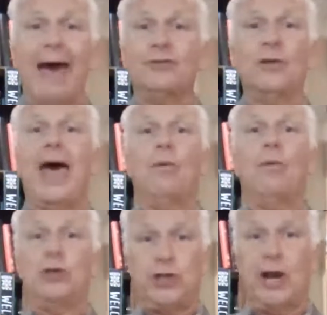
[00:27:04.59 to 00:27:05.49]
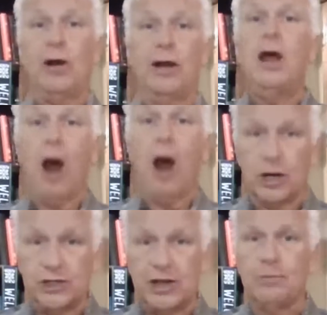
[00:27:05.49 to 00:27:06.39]
after that when Jared,
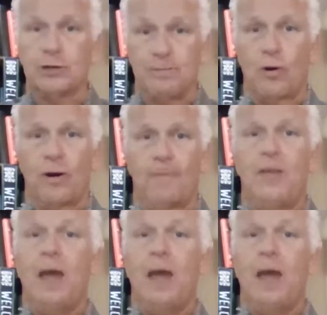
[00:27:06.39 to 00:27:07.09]
our son, was born.